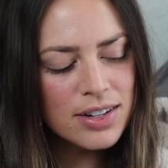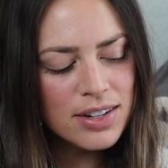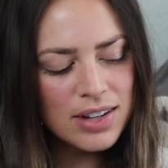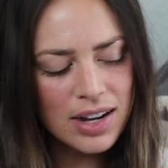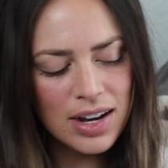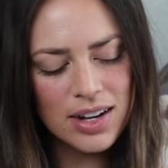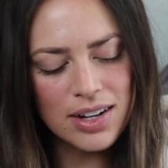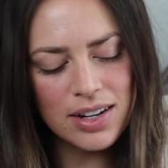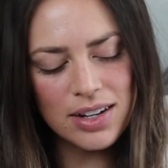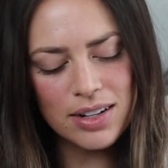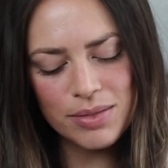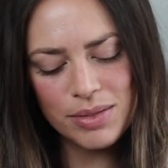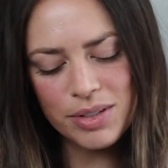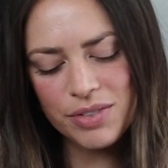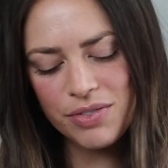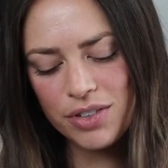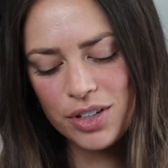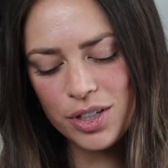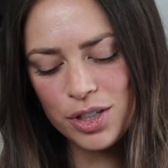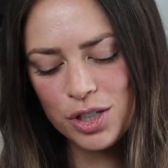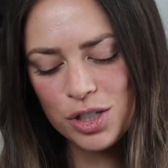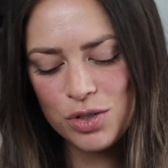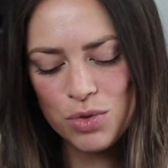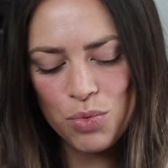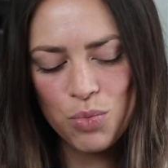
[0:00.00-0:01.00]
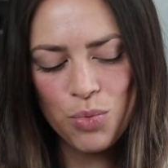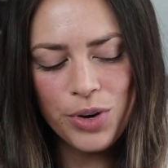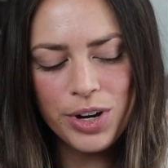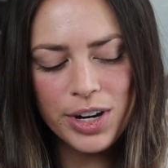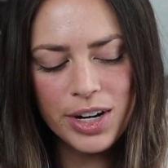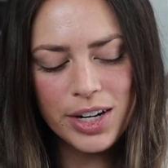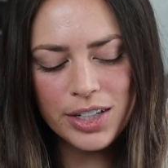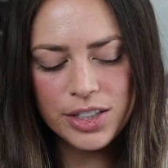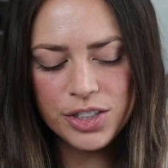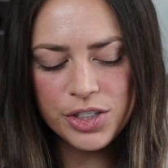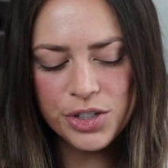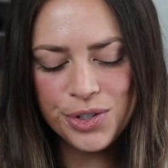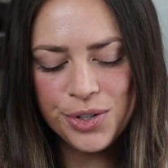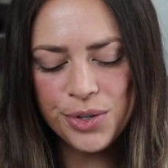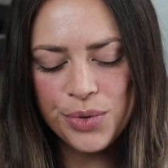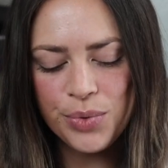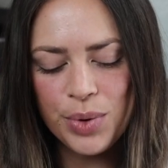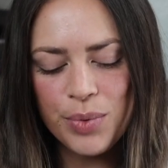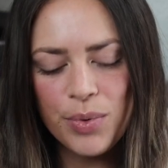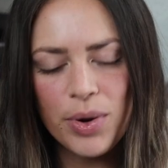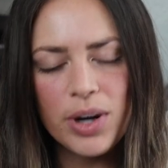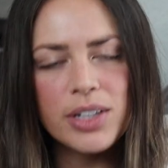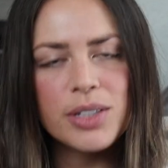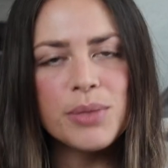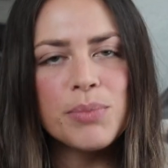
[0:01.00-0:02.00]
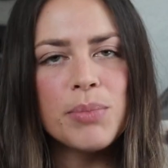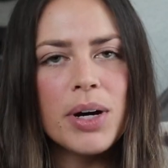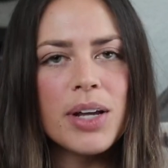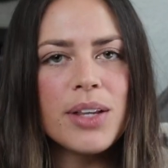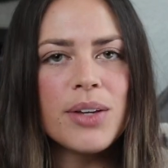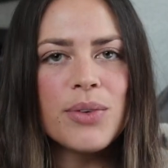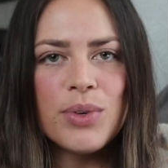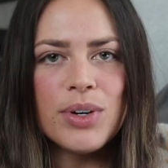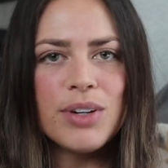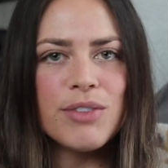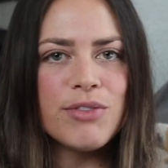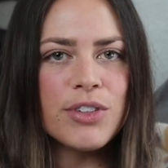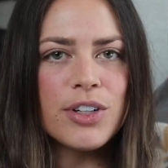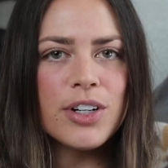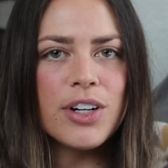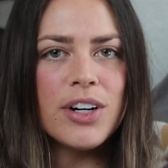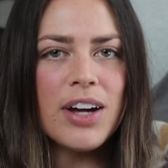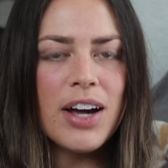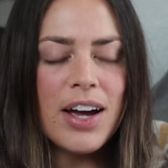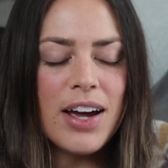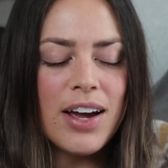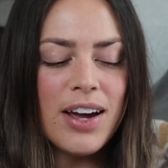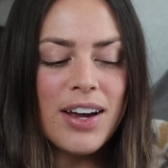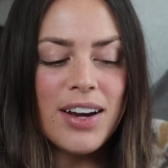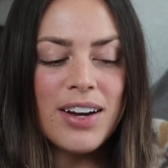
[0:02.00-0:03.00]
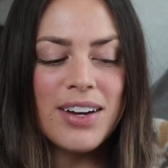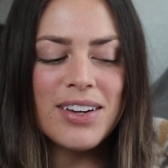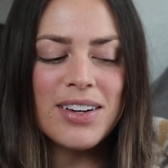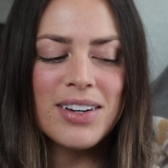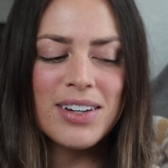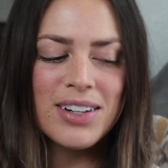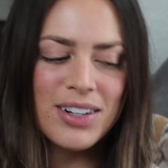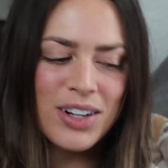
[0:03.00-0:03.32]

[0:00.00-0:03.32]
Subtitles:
The first week or 2, we walked him by the river and